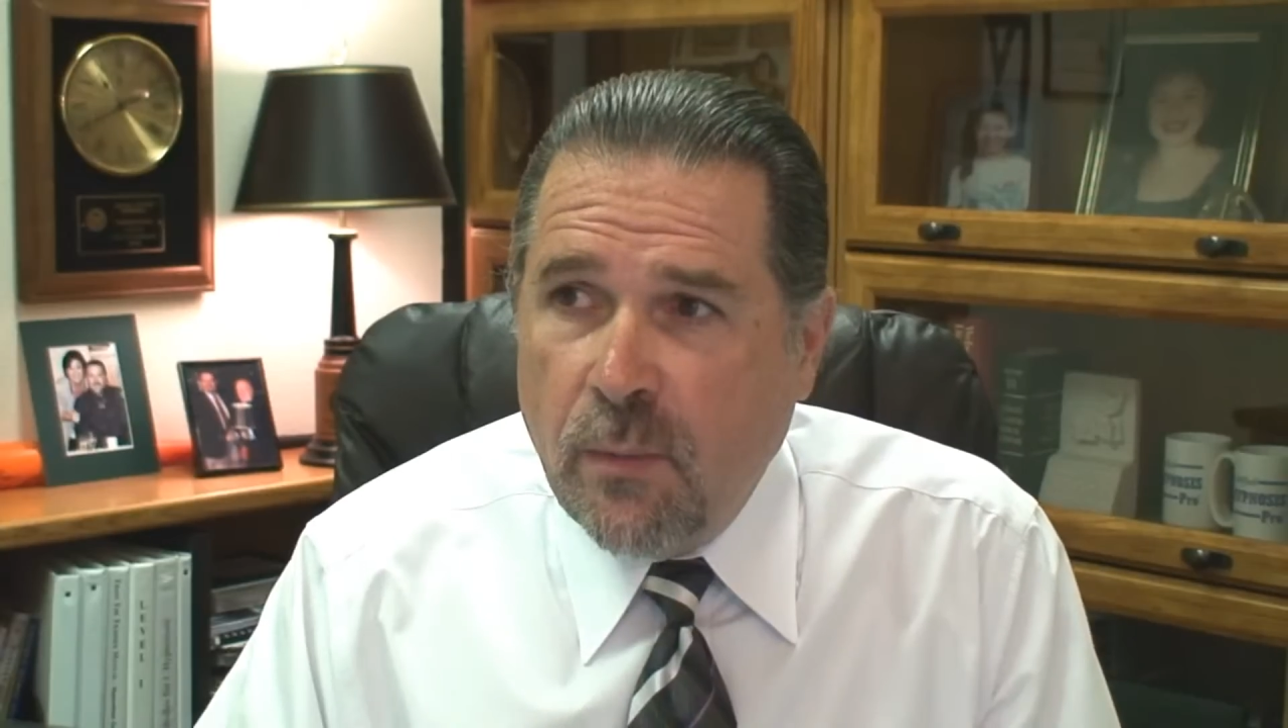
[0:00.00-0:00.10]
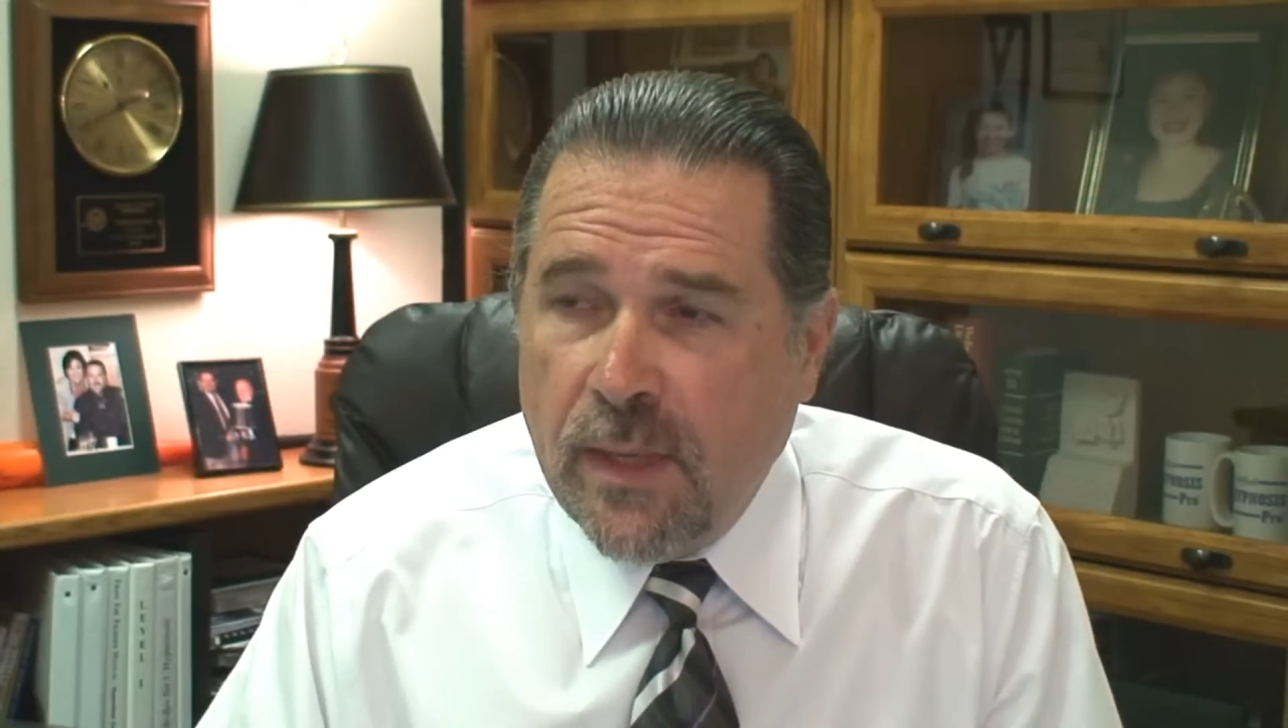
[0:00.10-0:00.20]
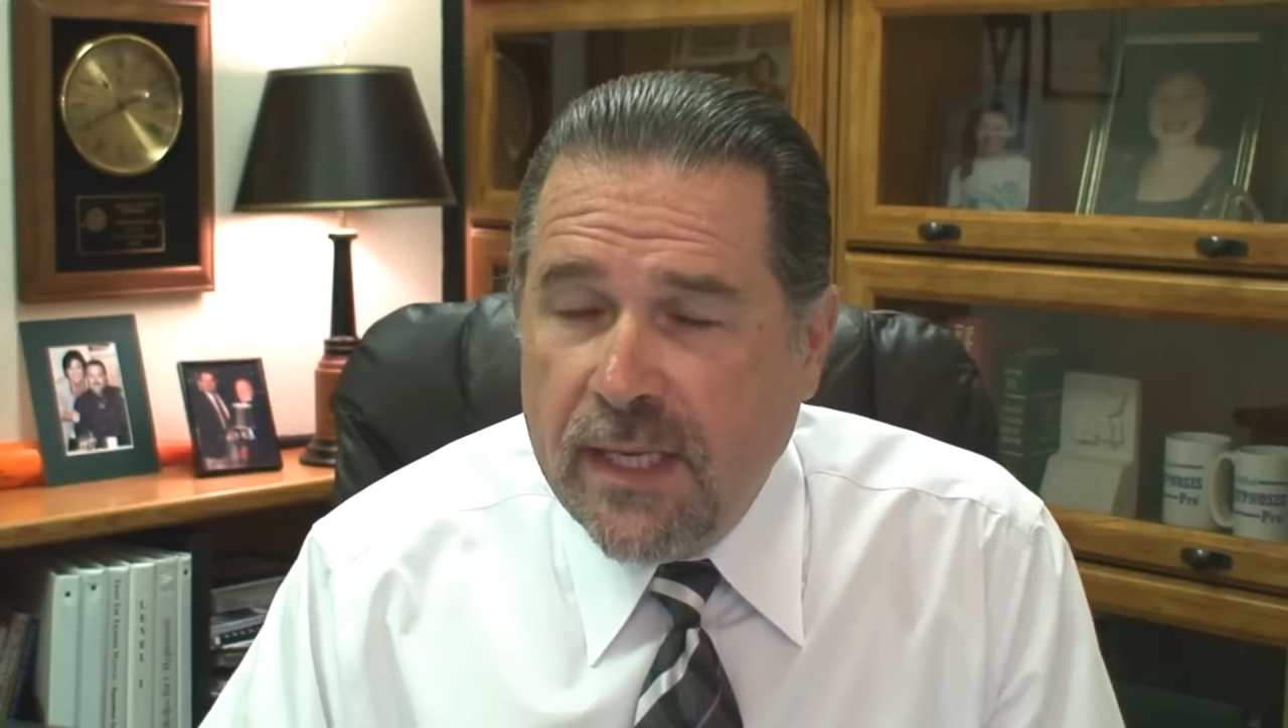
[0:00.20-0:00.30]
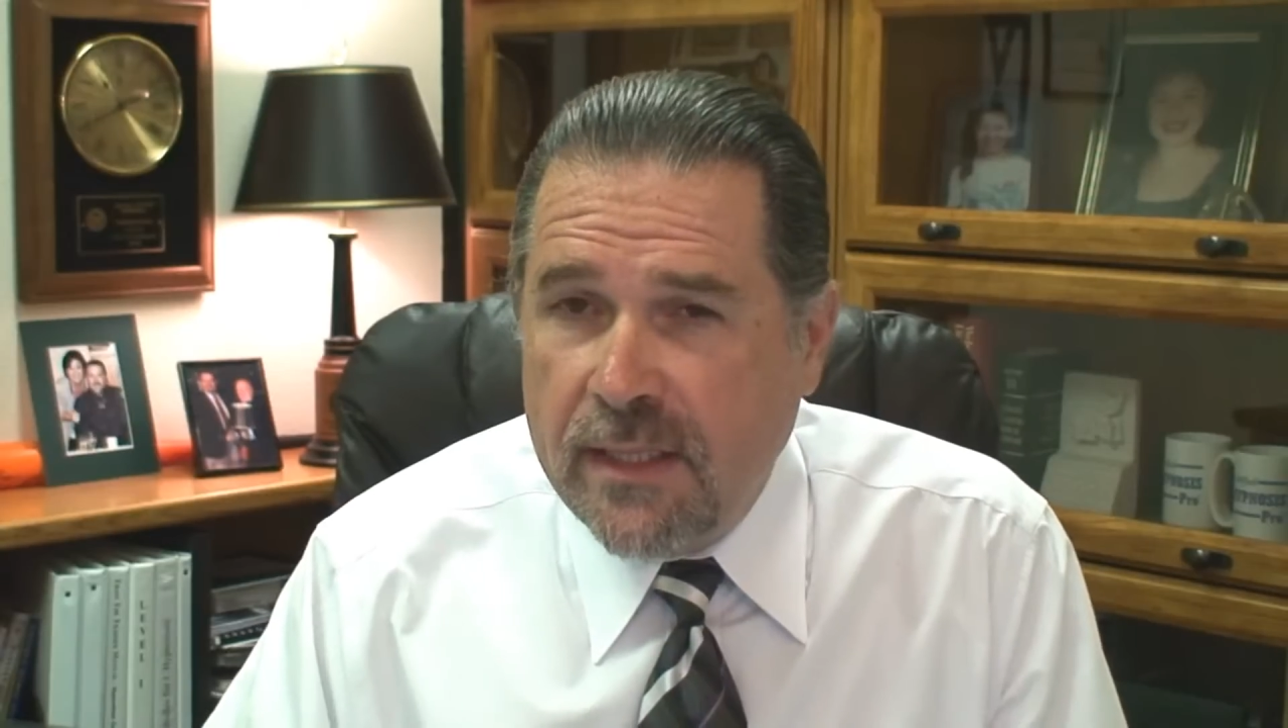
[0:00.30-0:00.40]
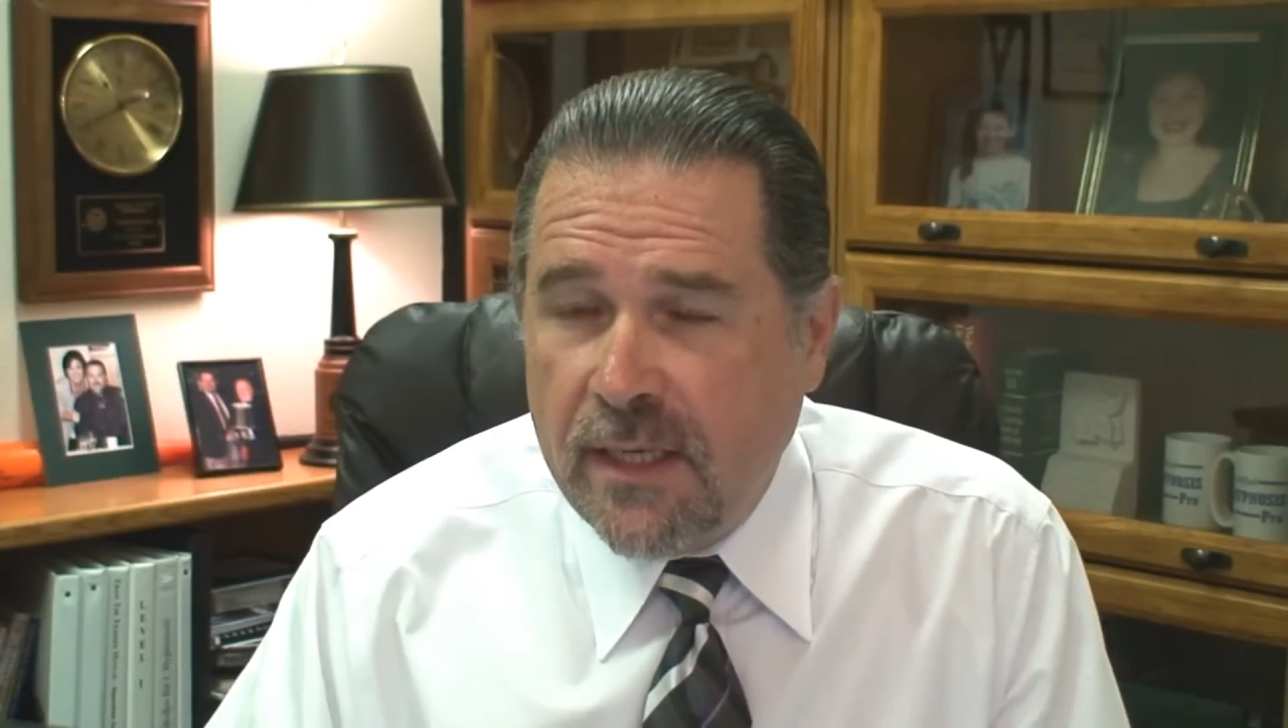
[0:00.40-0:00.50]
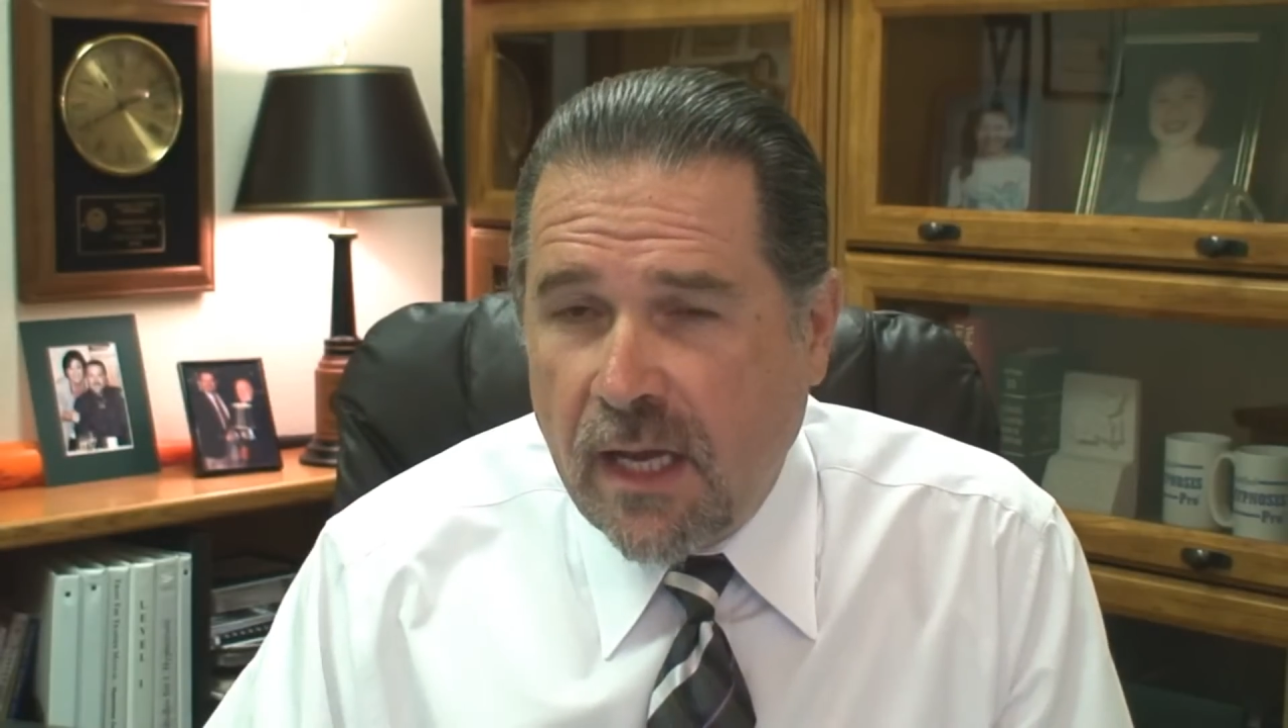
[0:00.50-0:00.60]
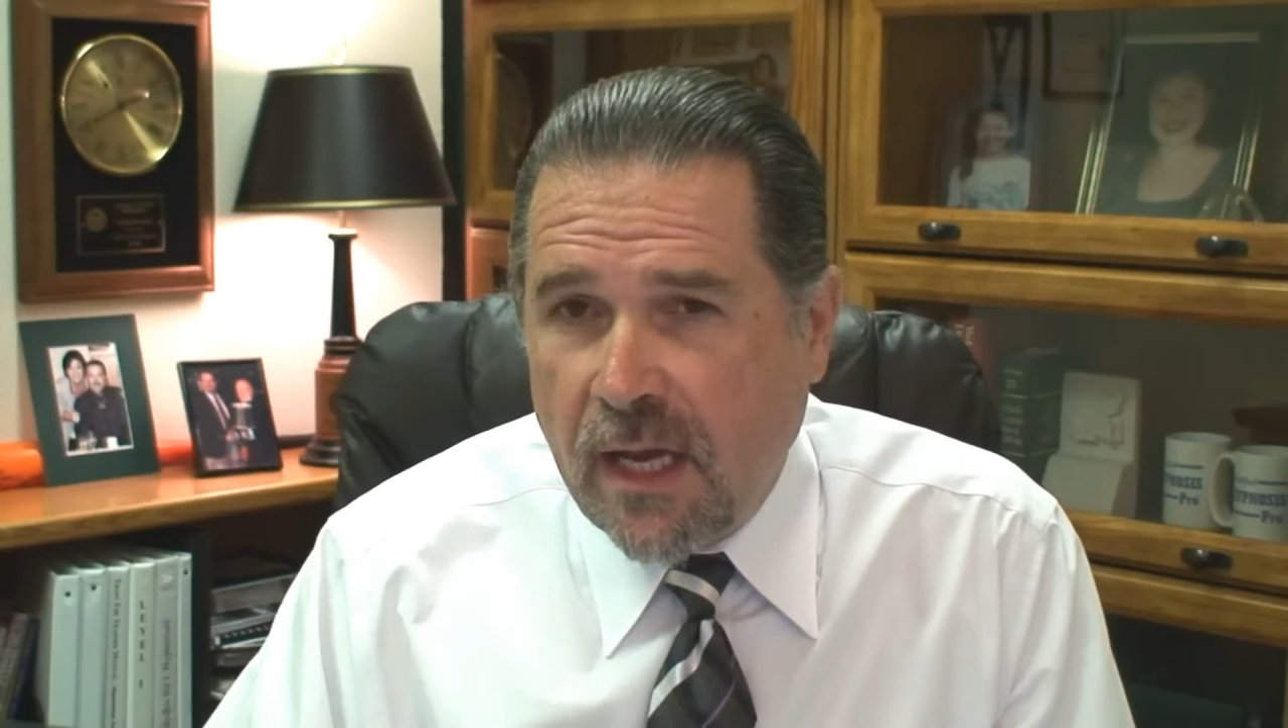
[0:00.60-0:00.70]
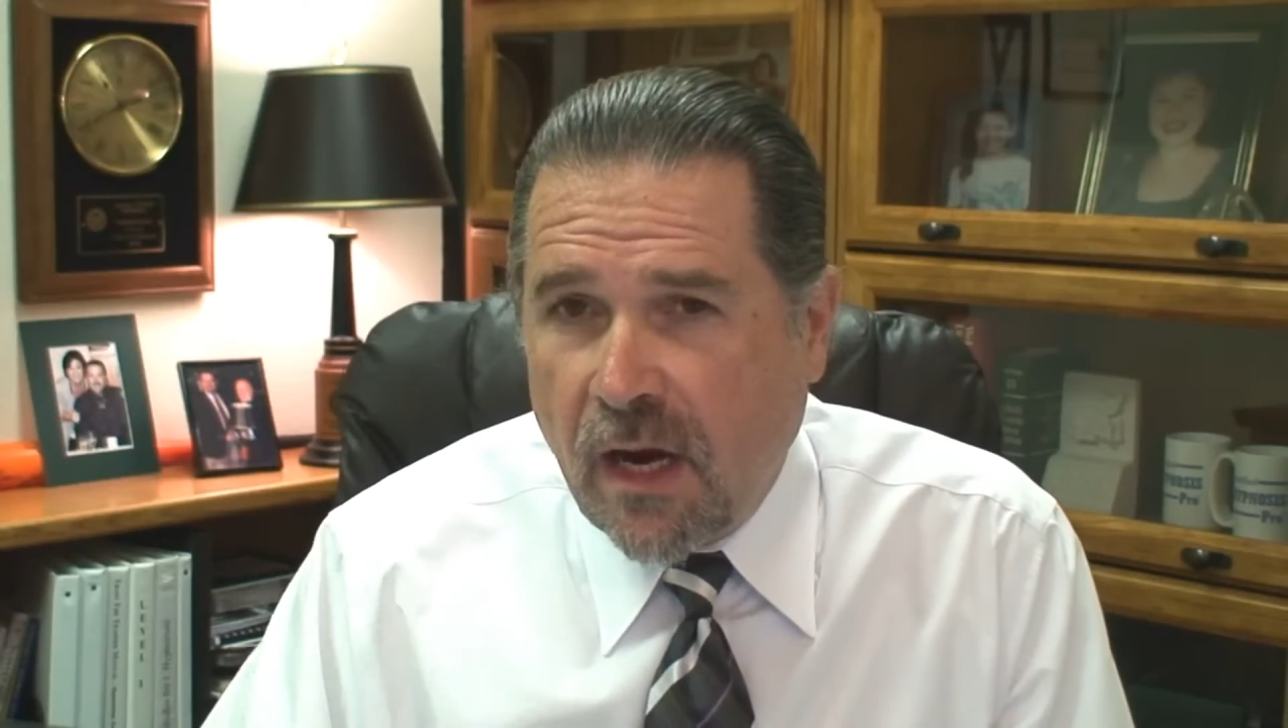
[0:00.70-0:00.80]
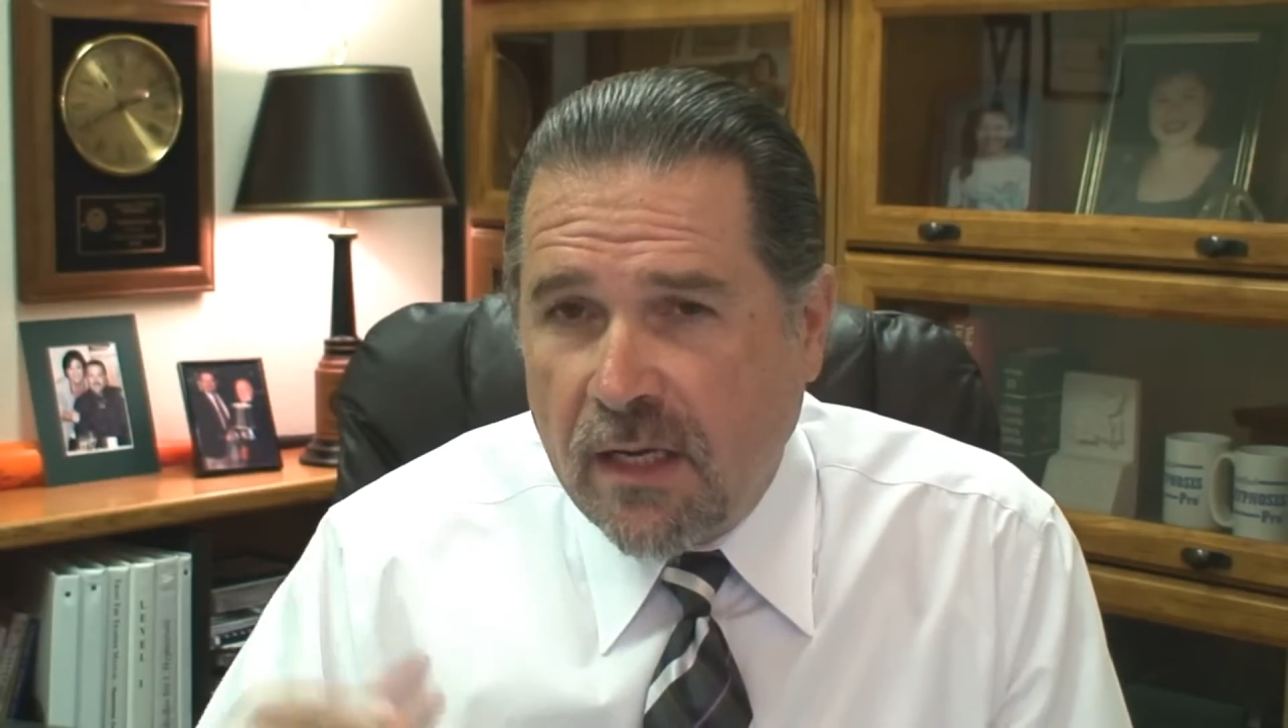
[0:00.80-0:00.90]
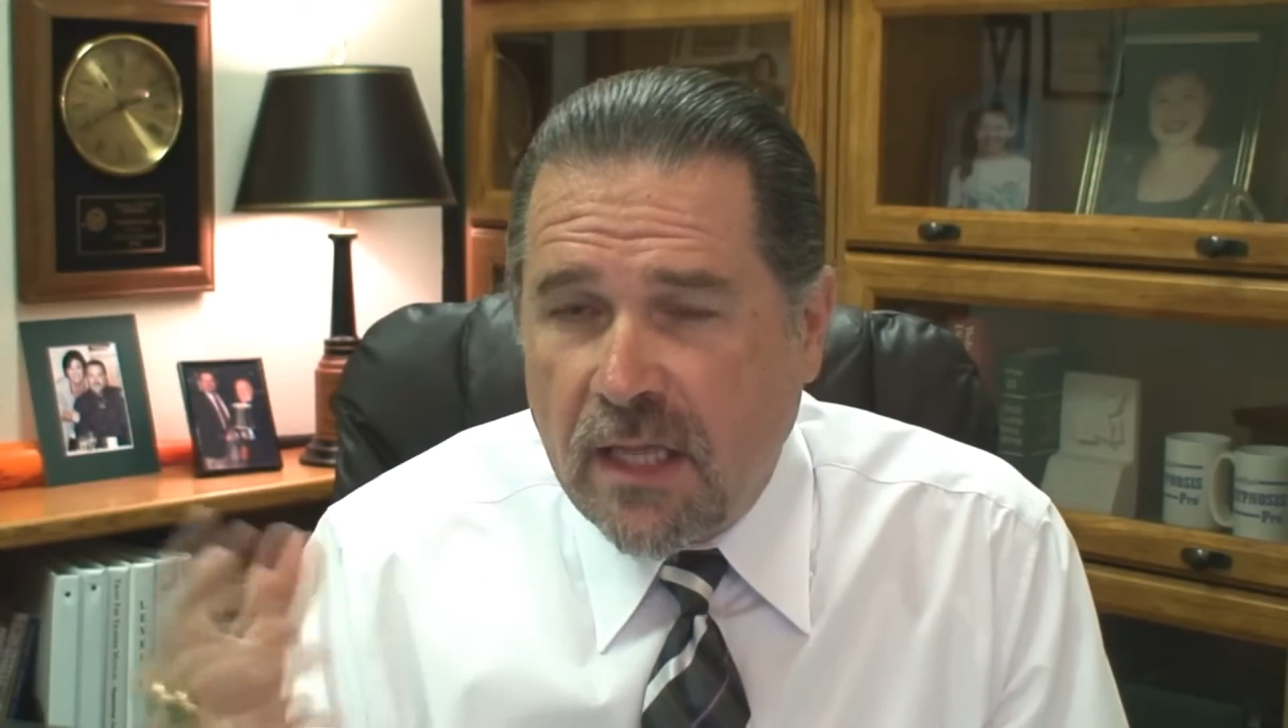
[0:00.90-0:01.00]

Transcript: When our